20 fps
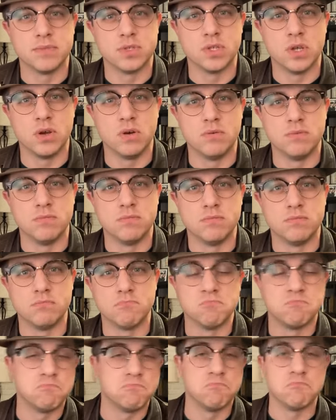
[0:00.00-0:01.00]
So
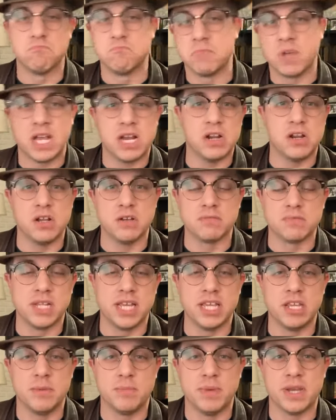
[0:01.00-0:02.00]
I don't know.
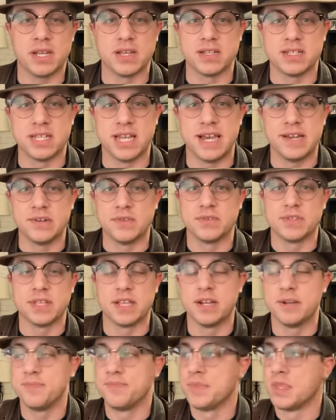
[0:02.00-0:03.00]
Take your pick on titles
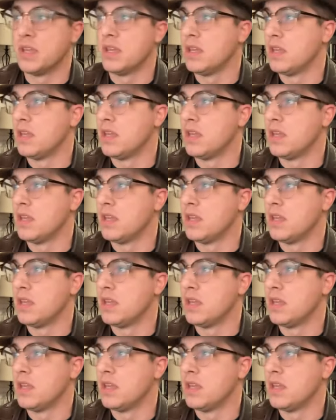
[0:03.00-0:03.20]
there.